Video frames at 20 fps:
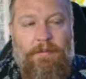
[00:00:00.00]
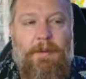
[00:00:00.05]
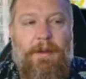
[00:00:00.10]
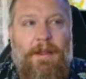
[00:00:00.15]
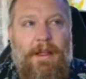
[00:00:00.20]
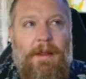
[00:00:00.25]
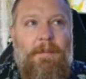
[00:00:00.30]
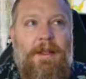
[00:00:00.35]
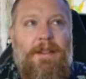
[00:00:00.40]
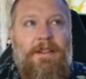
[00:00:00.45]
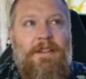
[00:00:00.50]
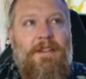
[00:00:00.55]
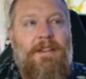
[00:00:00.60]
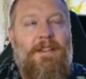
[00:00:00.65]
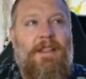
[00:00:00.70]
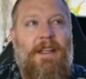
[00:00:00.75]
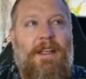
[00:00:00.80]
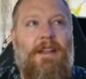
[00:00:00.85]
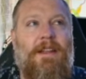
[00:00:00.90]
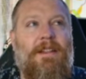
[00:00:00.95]
But let me just
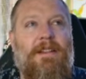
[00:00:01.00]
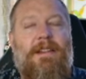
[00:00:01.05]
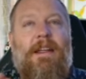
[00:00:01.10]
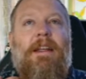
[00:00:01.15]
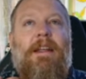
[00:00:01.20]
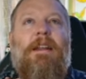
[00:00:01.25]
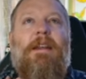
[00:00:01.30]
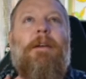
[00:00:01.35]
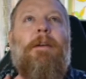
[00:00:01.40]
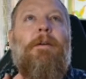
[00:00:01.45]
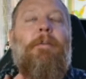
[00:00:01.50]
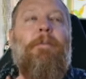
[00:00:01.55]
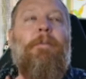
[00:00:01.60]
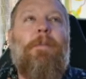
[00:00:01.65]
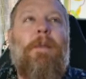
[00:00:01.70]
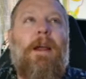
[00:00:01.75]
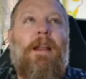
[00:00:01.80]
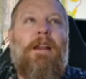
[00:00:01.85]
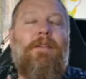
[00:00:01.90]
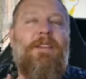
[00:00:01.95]
say this, like,
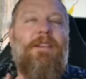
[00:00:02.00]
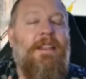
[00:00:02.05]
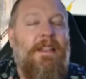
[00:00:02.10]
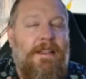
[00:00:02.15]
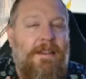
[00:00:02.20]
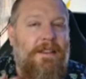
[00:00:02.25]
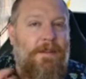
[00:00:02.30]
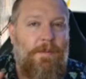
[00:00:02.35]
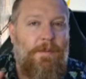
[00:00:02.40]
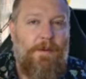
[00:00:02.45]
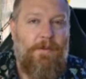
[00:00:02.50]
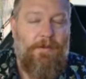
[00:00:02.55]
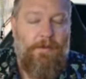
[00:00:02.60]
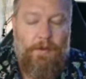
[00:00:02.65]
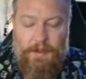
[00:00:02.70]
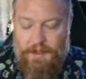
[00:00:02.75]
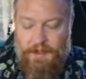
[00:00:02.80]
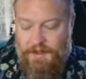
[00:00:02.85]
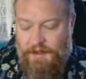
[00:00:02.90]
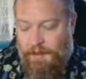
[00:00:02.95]
and I've said this
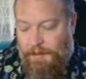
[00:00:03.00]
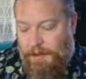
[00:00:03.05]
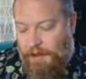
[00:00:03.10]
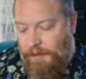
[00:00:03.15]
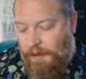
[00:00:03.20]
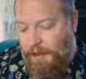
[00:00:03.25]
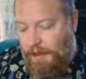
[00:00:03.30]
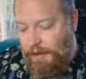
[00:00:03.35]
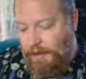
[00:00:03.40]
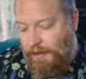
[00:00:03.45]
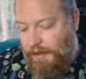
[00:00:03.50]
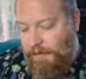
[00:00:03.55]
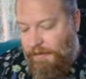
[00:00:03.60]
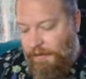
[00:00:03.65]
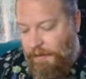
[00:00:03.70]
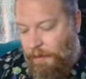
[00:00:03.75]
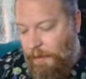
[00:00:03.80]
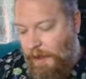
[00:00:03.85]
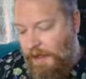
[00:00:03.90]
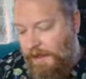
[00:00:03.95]
before to some degree or in
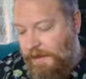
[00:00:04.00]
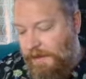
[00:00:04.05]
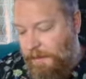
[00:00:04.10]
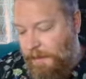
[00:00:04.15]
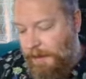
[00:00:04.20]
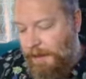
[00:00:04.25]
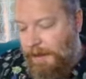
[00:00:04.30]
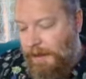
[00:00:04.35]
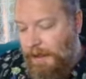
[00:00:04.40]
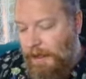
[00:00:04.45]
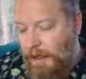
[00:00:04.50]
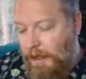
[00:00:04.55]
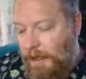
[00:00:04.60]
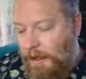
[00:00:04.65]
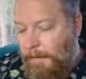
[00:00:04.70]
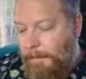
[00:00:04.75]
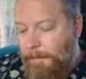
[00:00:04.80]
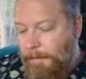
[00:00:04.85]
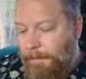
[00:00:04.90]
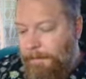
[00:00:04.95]
different ways, but
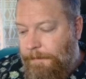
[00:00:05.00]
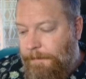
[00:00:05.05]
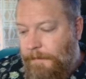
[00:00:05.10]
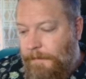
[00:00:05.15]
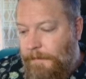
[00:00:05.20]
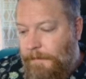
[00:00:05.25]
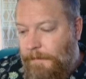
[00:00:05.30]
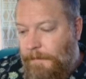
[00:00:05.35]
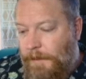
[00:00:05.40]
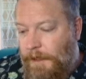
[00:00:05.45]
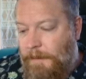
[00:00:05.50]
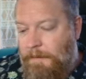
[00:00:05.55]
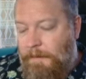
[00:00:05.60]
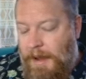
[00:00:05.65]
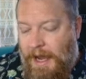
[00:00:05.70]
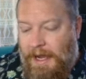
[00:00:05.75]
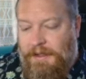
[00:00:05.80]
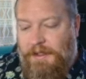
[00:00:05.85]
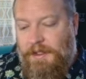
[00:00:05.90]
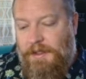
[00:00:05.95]

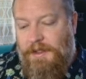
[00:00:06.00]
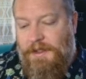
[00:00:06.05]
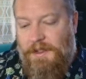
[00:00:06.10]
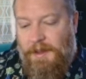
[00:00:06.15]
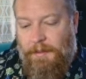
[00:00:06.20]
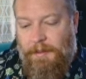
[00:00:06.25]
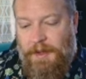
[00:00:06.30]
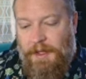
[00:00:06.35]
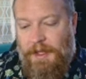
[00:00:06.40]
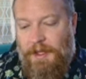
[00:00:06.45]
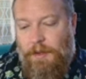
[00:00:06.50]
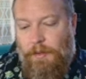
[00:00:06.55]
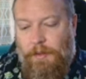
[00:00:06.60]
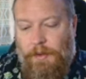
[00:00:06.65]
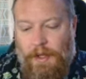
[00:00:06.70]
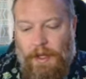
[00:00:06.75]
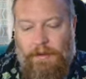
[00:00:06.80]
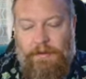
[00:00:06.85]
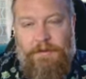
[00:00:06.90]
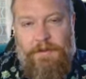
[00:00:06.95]
imagine something you
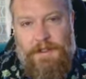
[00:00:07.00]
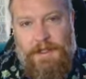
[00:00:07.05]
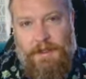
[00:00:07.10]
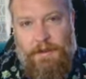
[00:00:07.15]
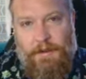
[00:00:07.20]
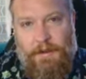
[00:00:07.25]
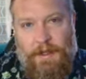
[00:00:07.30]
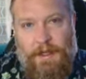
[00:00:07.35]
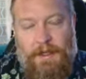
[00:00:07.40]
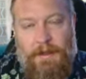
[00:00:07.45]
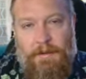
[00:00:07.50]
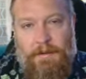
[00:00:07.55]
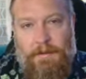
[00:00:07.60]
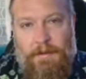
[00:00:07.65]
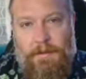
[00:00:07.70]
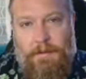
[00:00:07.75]
love dearly